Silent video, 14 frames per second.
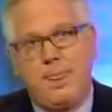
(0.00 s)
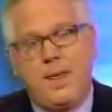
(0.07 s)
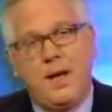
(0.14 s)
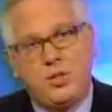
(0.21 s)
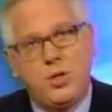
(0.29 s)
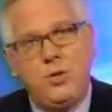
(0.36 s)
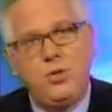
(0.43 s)

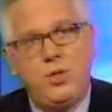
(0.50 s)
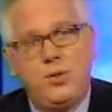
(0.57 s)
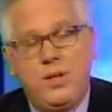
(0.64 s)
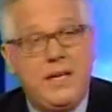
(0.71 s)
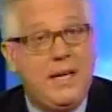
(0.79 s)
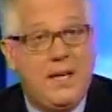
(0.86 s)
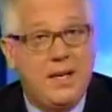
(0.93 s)
I showed you
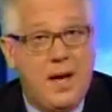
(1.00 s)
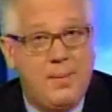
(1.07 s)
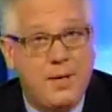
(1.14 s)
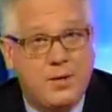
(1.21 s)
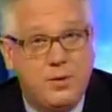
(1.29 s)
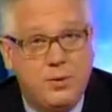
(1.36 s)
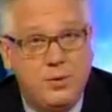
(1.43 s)
the
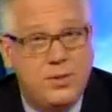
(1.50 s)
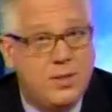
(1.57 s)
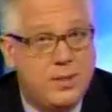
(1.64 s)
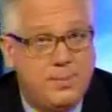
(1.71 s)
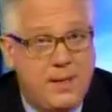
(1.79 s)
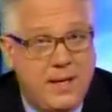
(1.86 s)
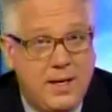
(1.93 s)
economic news at
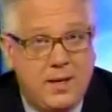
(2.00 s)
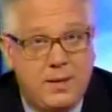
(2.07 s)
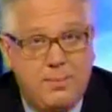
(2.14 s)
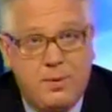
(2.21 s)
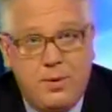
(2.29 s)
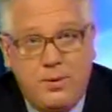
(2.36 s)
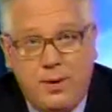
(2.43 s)
the beginning of the
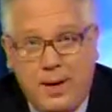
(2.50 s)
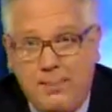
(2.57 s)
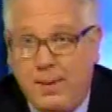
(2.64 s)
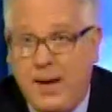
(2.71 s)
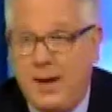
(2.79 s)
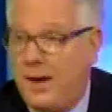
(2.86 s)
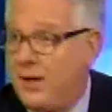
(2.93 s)

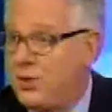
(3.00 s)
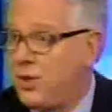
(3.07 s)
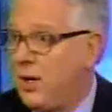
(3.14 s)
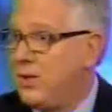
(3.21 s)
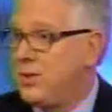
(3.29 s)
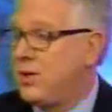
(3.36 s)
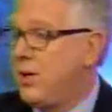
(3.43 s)
program. I, I,
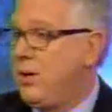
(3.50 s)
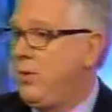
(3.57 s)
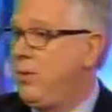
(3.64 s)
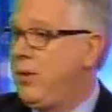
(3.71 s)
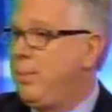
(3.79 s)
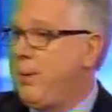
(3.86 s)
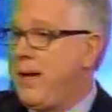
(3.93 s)
I started
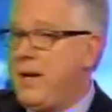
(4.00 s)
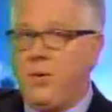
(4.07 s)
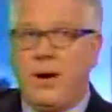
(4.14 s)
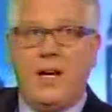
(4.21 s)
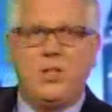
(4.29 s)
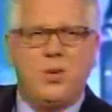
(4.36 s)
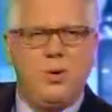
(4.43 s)
with a plane
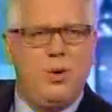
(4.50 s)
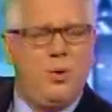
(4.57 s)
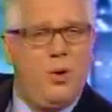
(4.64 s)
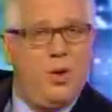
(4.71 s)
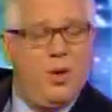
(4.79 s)
crash. Uh,